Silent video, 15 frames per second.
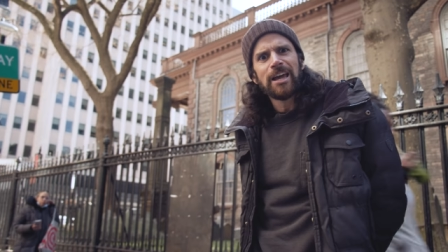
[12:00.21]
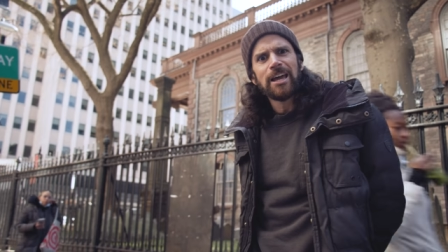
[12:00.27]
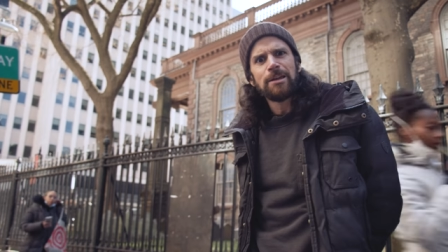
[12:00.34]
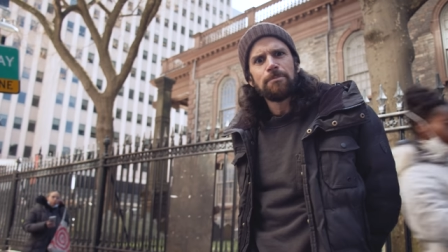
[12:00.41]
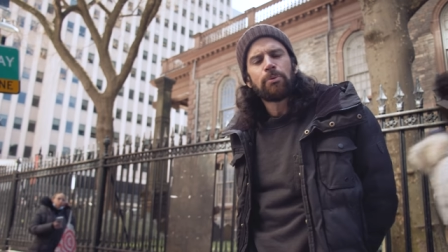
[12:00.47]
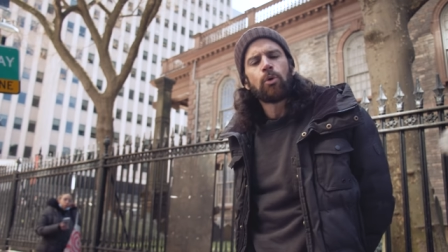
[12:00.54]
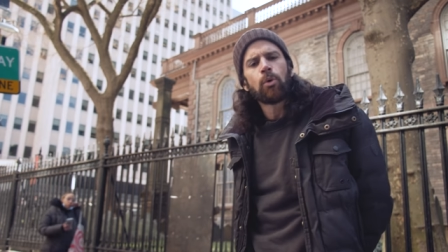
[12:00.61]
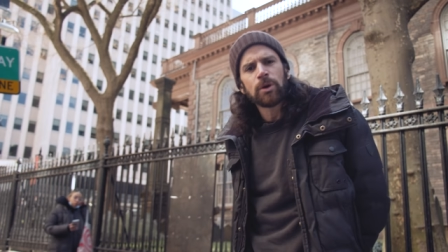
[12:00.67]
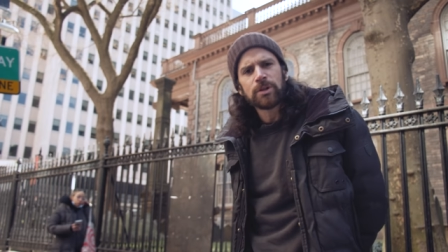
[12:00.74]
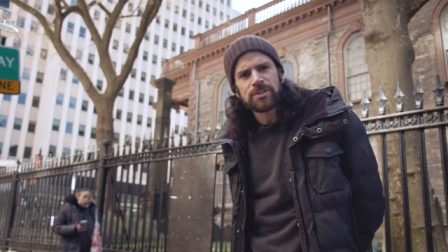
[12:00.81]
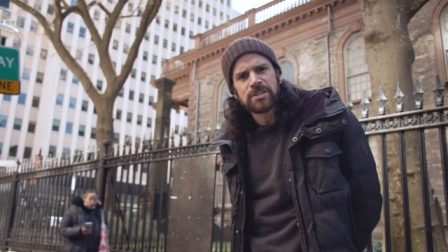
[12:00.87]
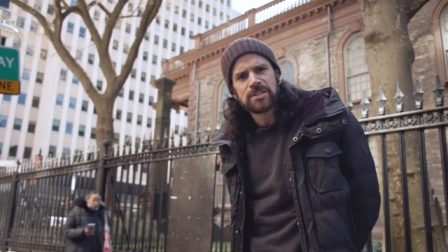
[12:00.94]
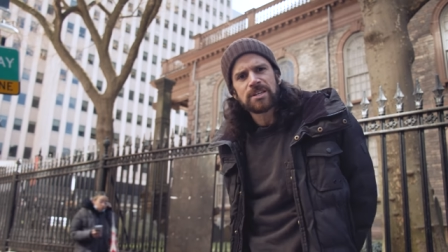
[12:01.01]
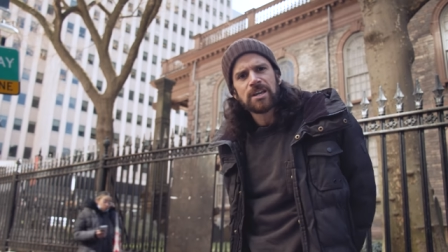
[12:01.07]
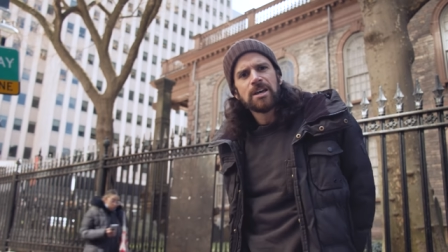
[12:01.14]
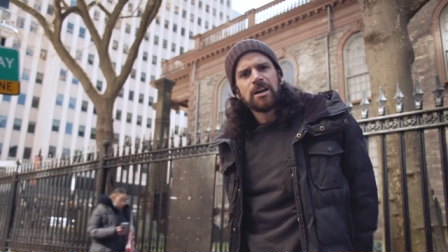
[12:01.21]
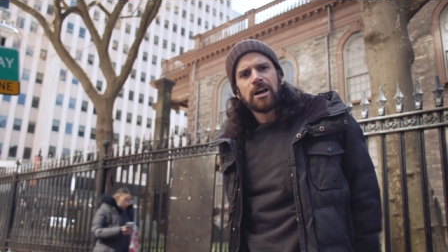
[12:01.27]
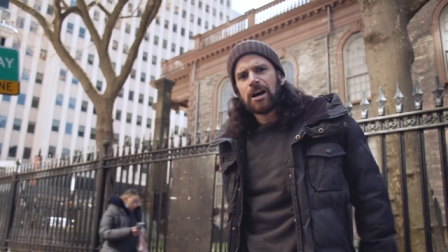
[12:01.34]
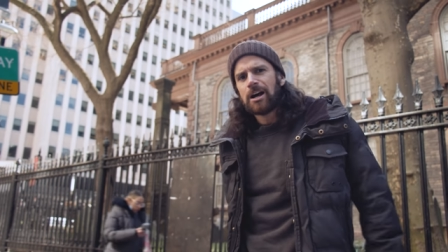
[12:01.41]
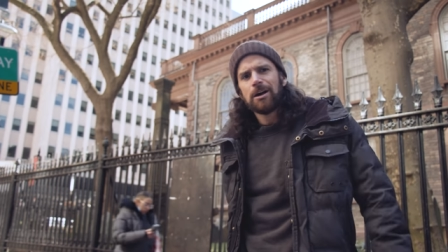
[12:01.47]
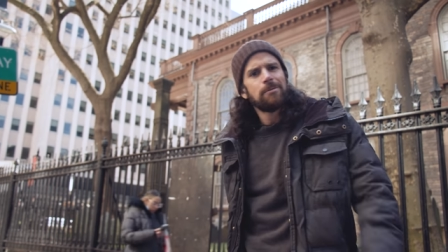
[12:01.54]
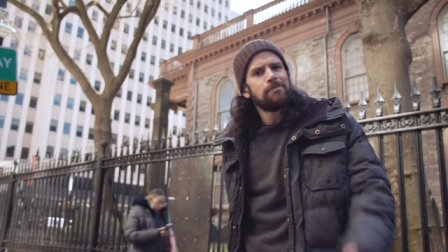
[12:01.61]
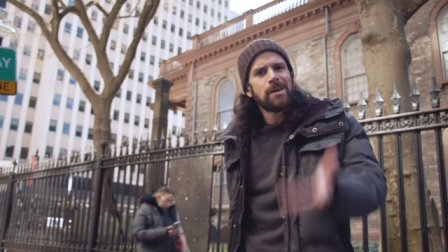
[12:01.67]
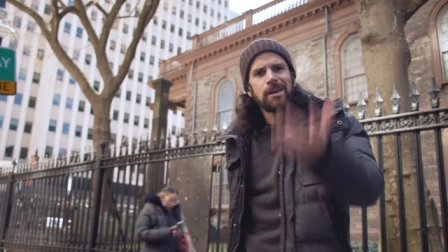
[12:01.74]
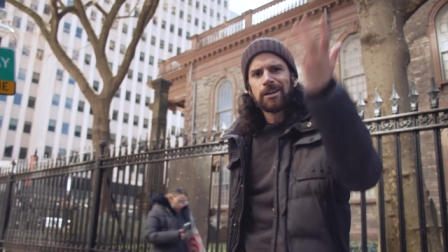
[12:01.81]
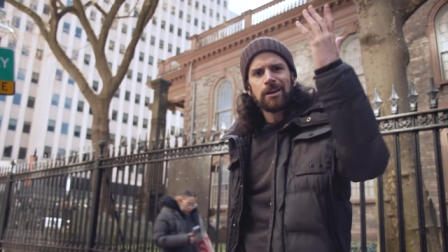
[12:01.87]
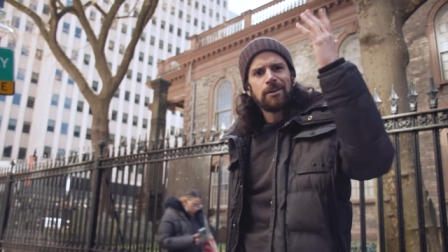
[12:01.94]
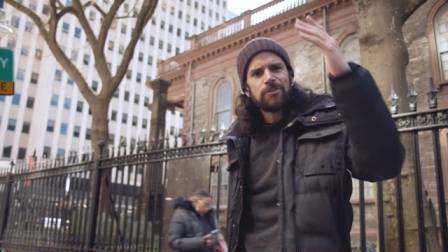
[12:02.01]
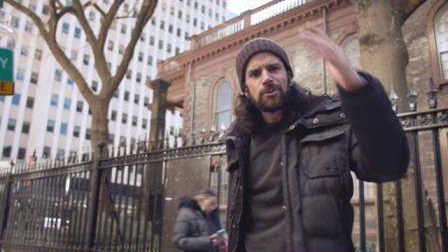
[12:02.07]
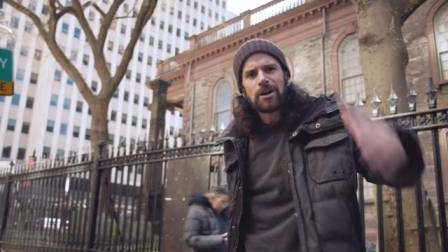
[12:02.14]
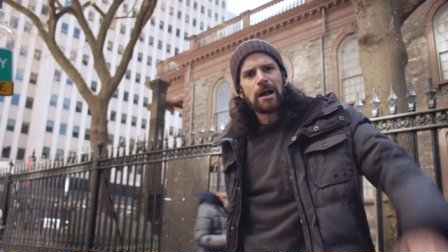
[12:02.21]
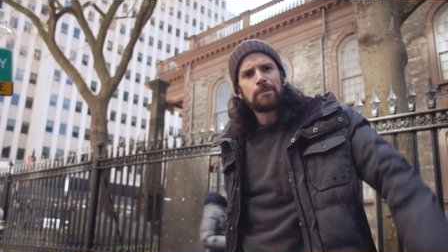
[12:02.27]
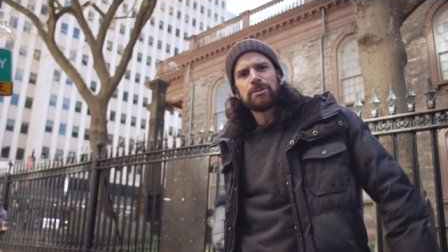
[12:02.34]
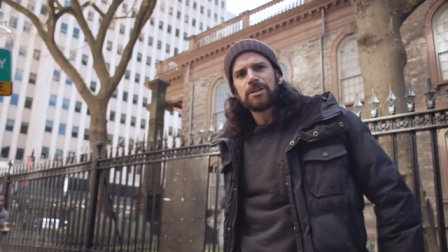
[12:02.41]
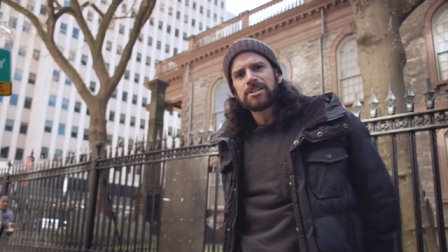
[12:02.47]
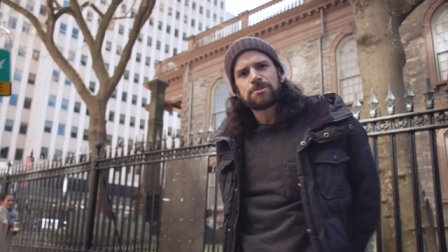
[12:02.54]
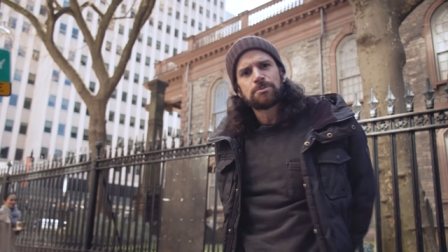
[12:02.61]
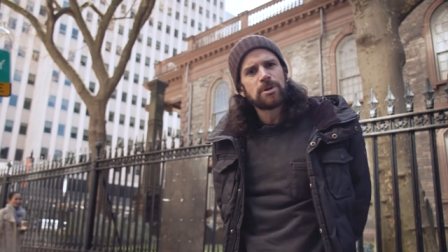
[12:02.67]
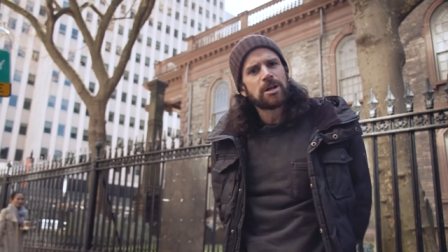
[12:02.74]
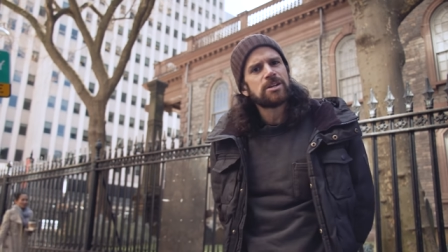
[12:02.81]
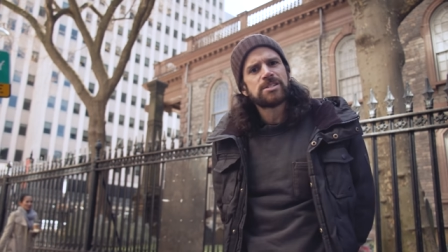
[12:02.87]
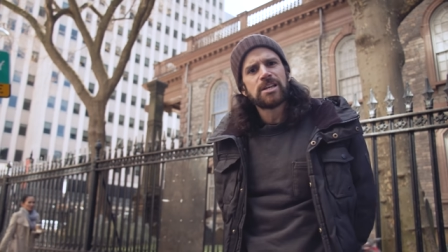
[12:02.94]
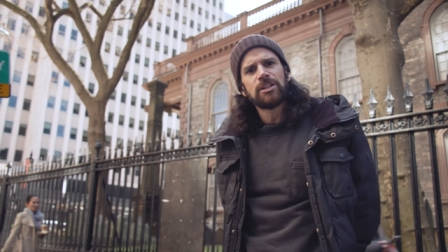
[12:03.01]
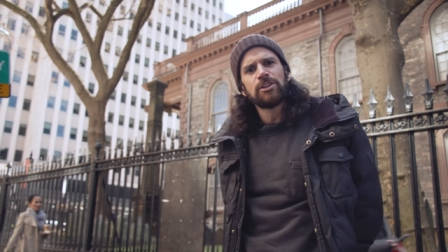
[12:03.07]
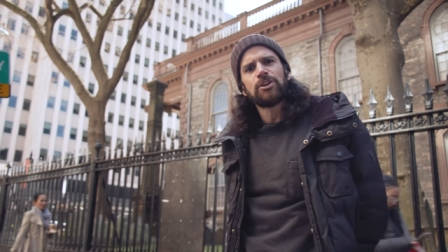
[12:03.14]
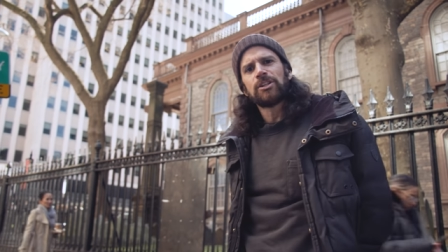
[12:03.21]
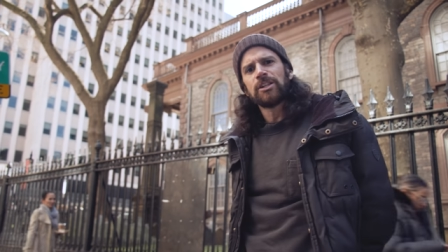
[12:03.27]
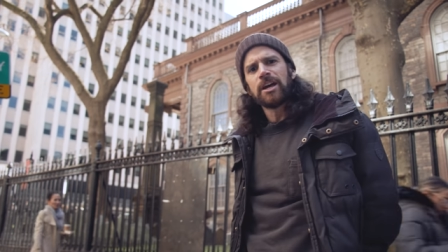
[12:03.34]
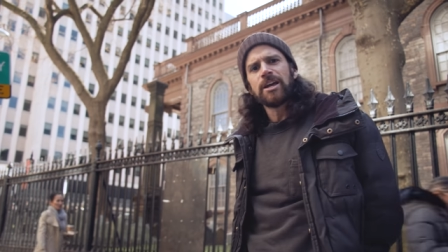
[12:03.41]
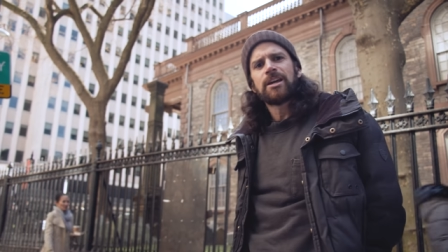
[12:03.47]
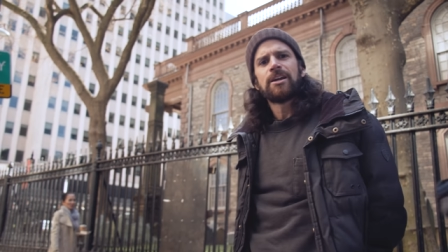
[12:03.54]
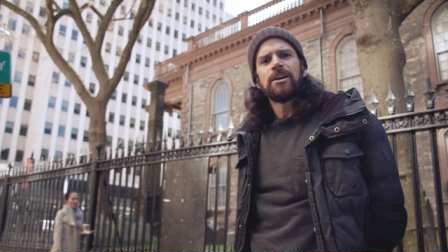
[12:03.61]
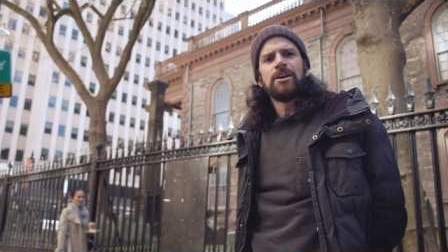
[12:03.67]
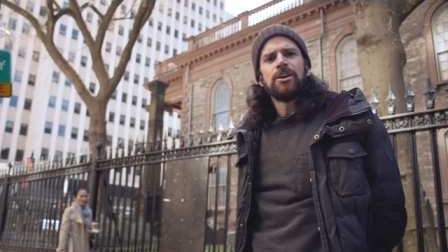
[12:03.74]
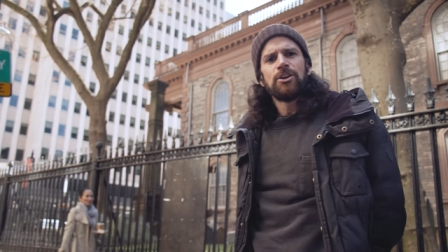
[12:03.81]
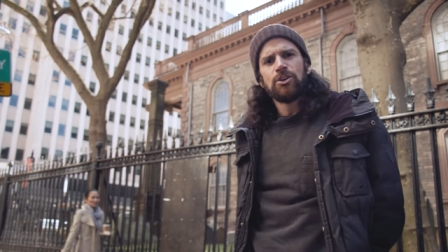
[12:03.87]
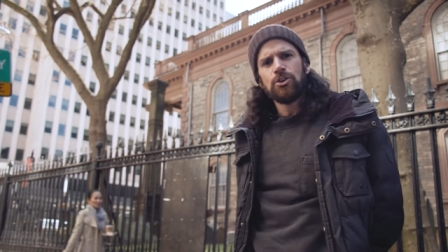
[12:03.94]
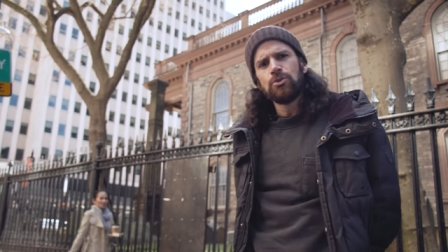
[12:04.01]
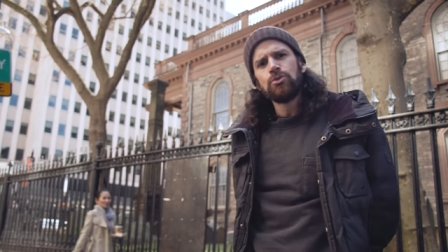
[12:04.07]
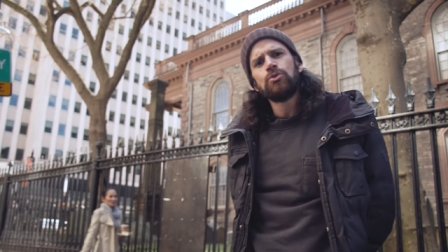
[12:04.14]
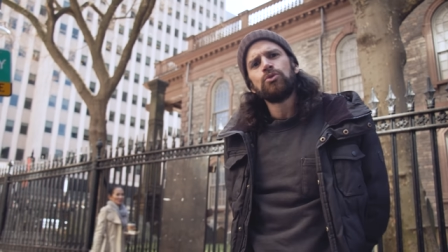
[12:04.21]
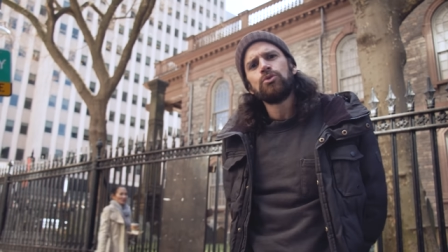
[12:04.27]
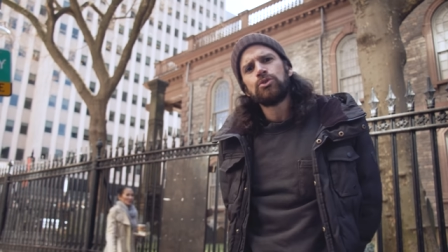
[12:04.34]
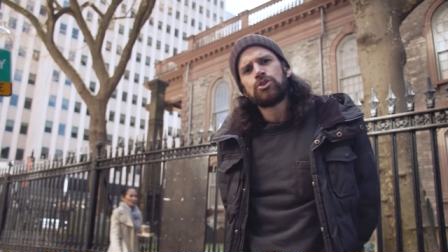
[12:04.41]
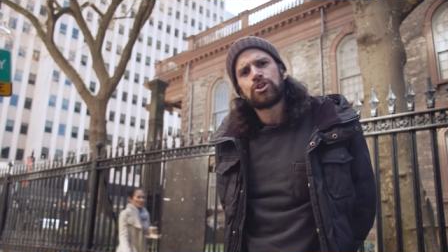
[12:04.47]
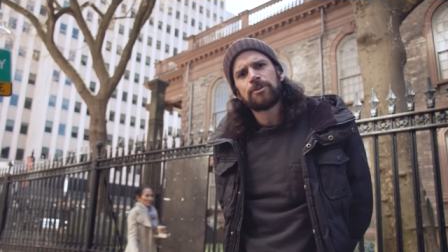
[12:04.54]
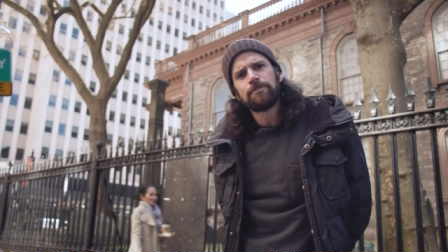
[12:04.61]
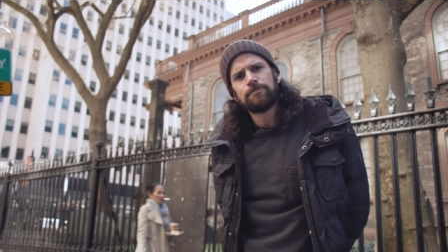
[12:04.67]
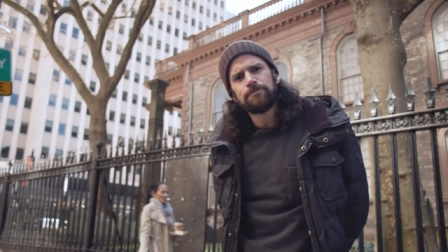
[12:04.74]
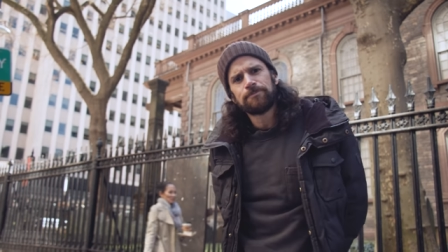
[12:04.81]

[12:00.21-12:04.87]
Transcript: and importance uh, men love their obelisks because they look like huge.